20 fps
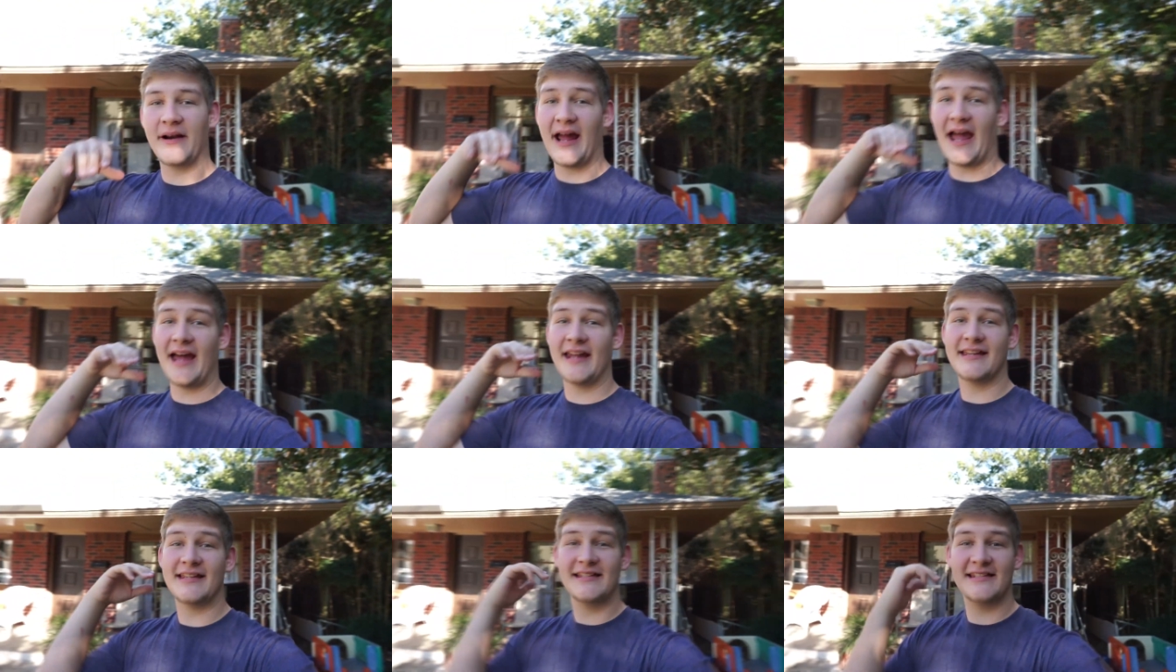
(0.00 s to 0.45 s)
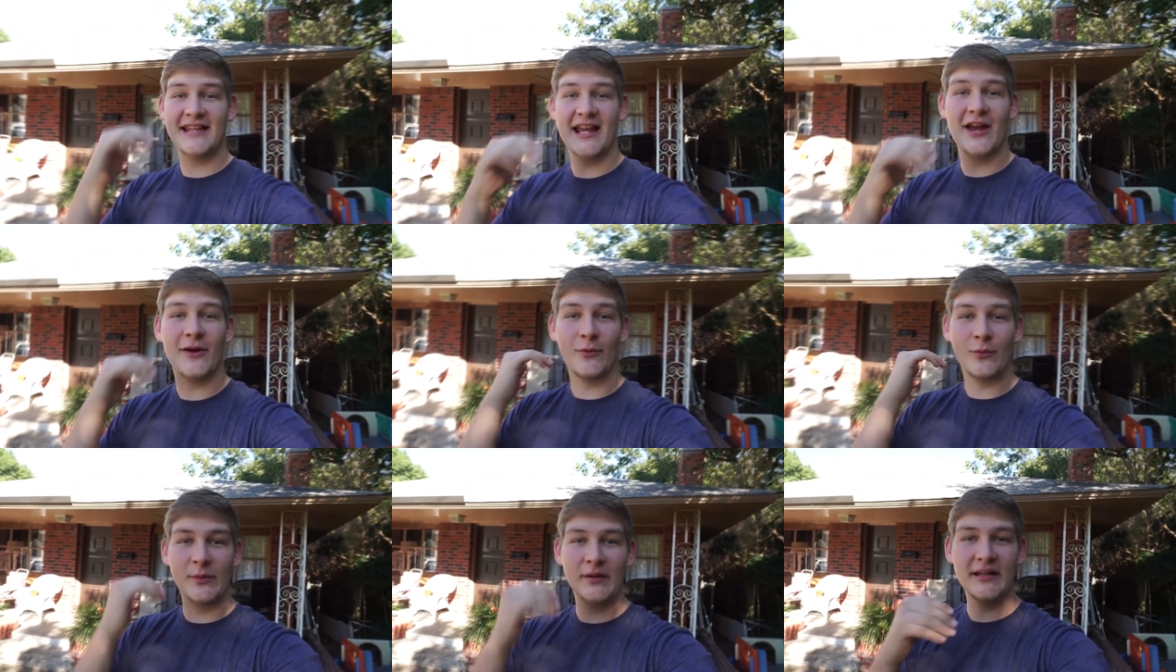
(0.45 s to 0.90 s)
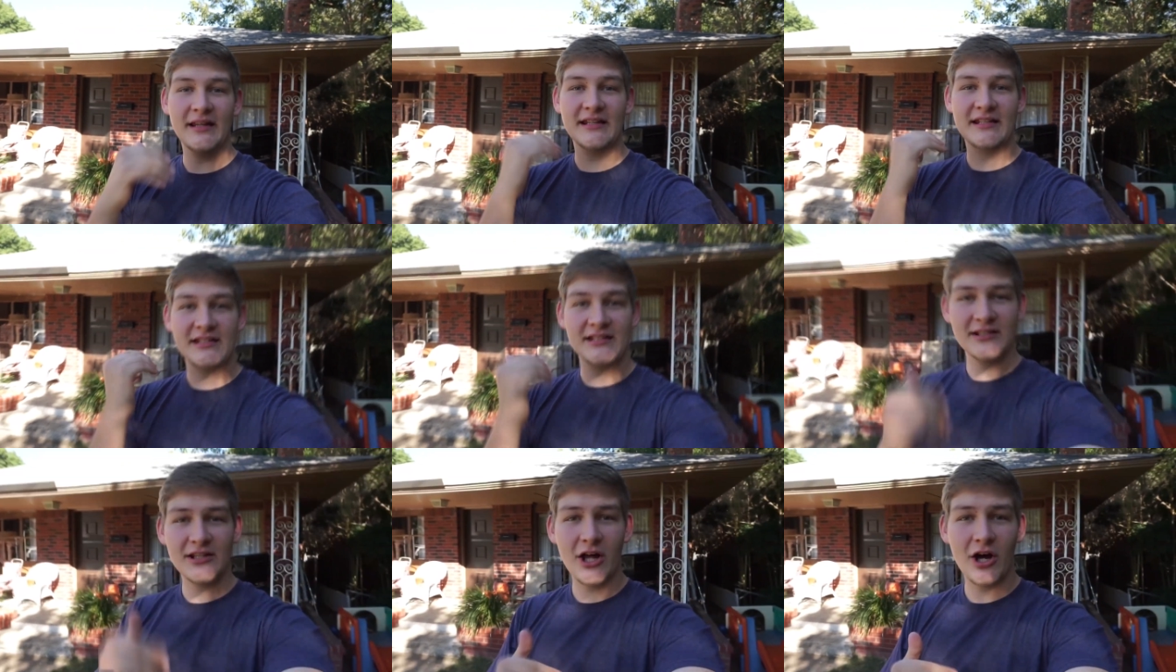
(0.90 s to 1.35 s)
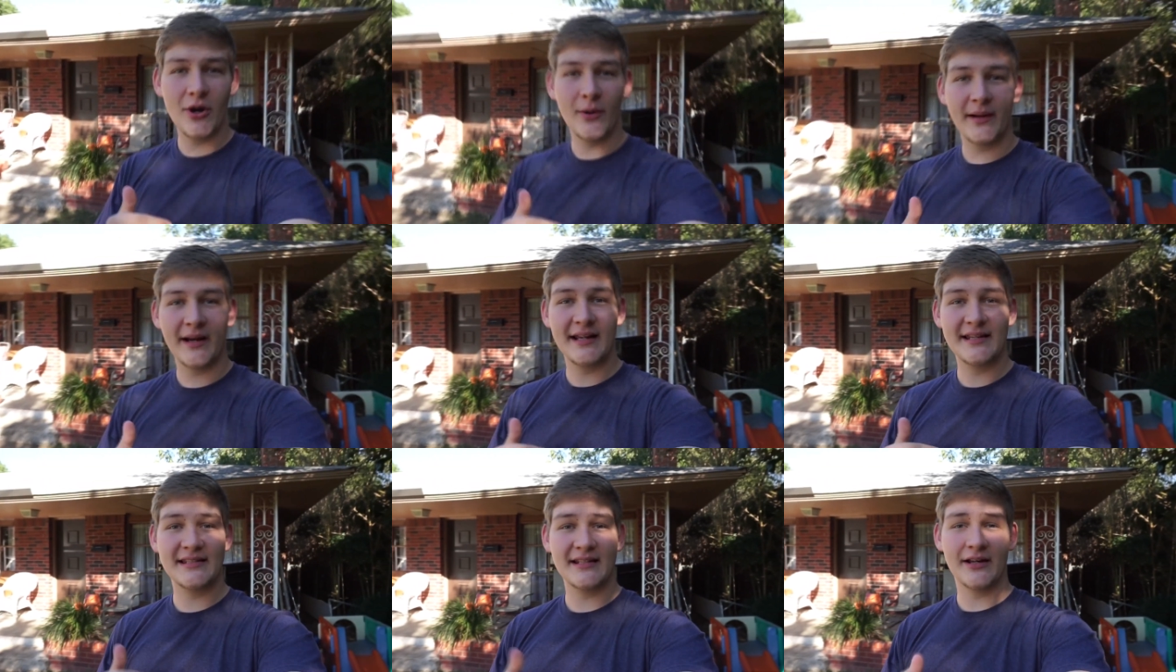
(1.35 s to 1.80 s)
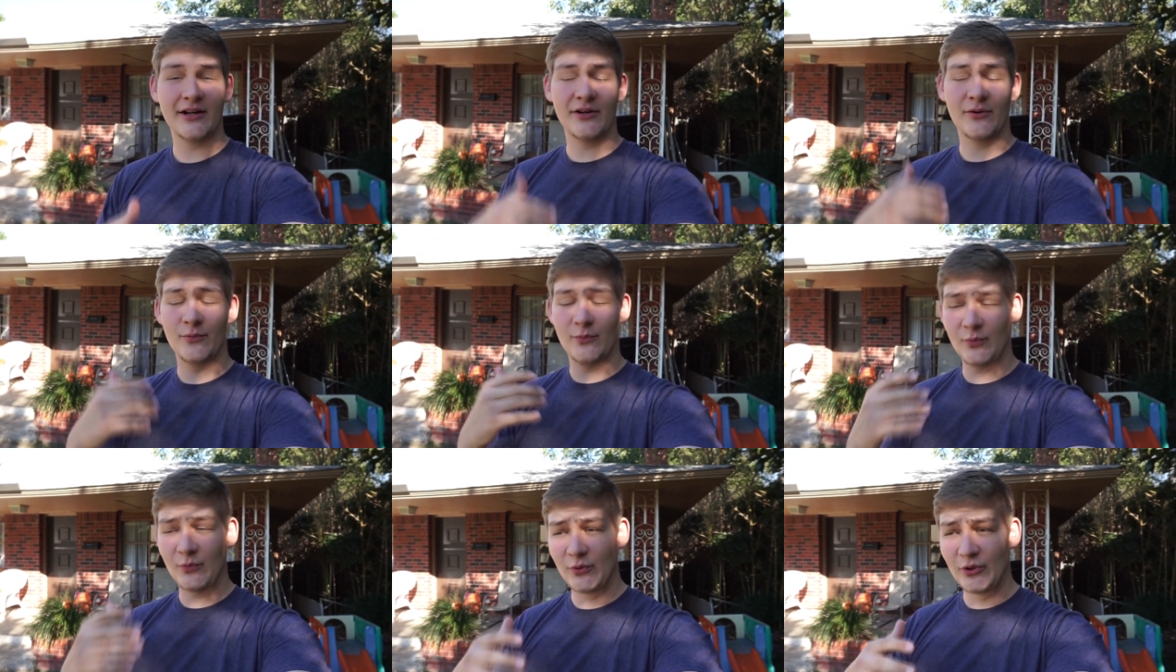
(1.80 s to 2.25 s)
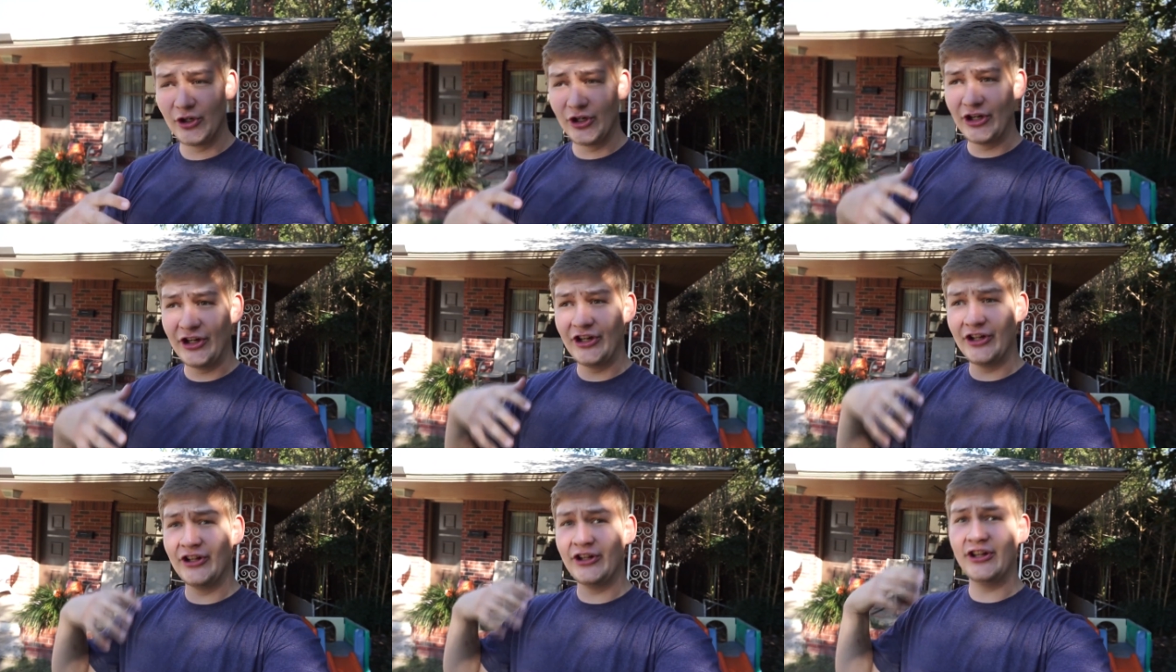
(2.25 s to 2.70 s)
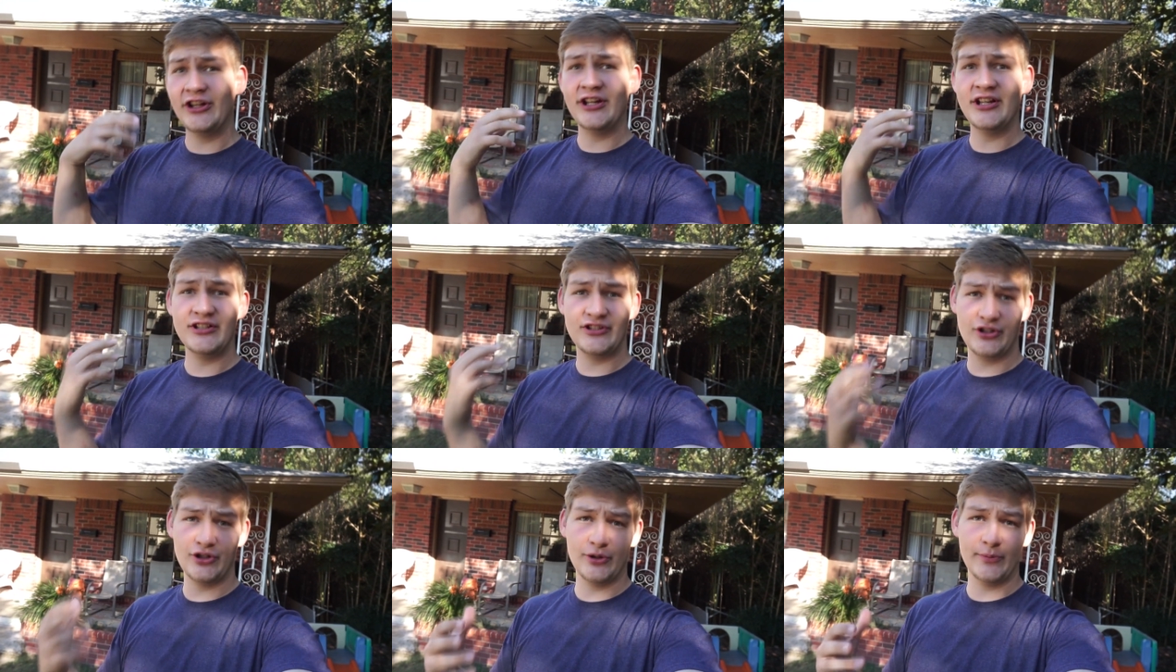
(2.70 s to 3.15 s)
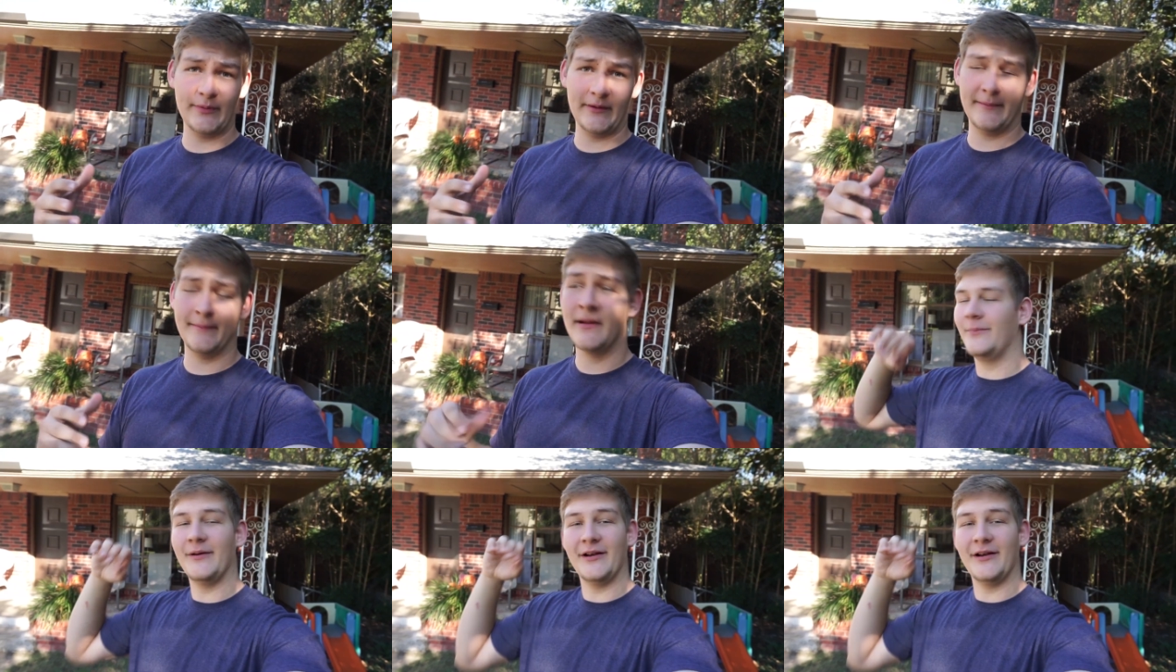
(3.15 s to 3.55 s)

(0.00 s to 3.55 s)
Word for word: but I had to say it really slow and I sounded really stupid,